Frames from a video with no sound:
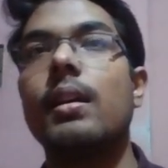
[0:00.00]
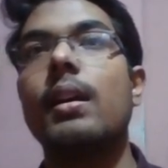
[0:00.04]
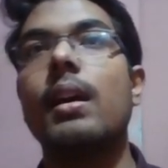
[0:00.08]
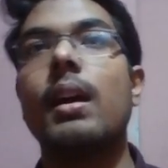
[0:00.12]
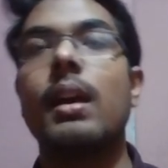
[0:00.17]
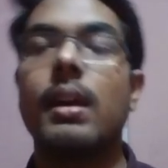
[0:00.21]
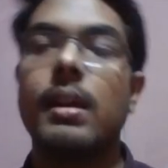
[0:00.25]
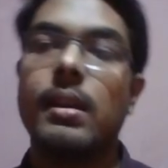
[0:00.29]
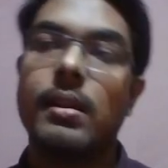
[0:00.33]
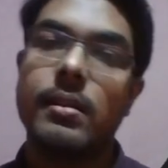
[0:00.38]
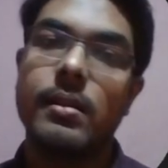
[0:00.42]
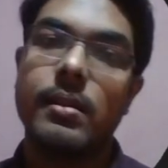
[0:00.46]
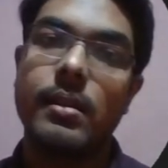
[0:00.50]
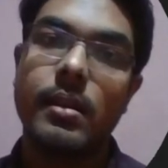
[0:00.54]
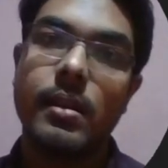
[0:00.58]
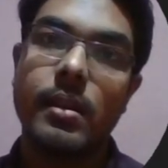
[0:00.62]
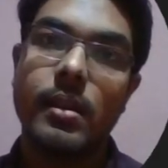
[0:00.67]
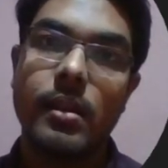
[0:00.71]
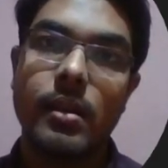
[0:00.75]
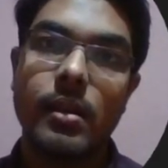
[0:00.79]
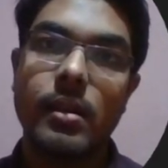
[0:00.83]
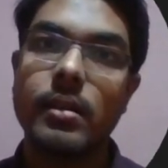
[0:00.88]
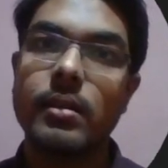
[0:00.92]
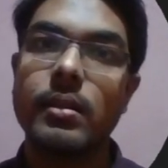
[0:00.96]
And
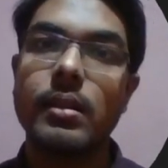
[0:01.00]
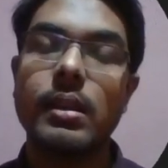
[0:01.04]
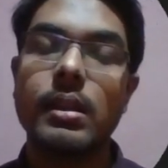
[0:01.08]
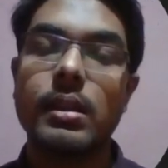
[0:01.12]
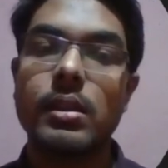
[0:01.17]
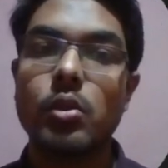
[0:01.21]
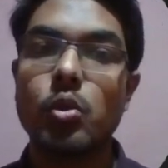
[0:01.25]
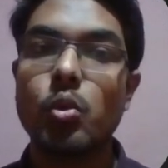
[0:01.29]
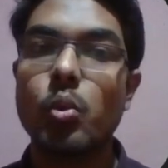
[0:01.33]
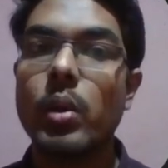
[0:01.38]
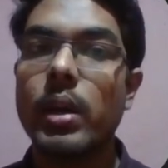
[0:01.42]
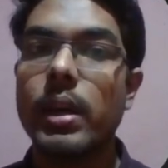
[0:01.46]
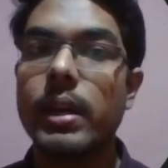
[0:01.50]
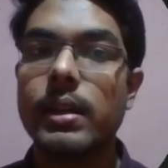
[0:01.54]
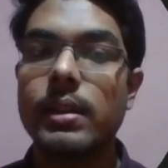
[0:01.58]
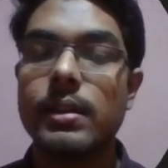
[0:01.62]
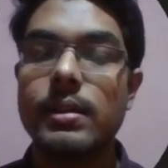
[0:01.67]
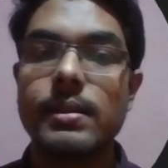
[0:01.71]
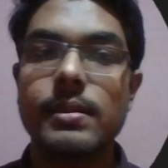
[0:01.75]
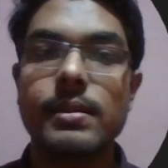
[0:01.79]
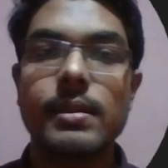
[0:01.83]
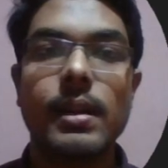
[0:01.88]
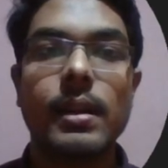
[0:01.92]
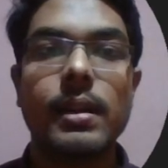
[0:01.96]
the UI
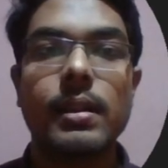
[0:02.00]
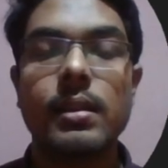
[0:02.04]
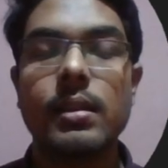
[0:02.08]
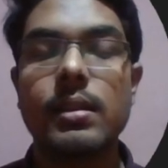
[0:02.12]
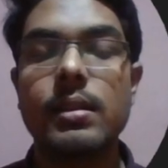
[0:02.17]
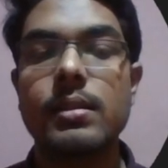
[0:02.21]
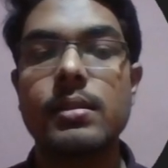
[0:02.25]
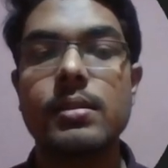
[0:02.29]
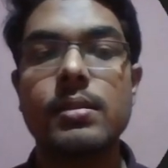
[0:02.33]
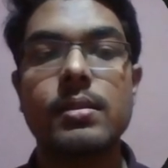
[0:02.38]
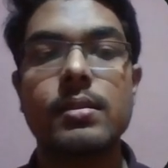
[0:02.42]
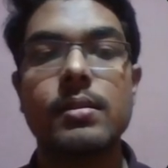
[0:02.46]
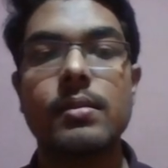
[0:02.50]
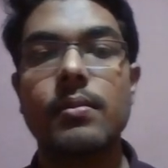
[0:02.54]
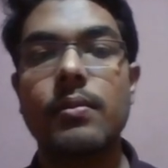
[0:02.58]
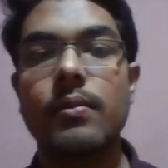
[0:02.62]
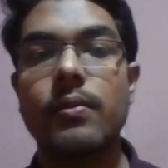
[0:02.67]
design is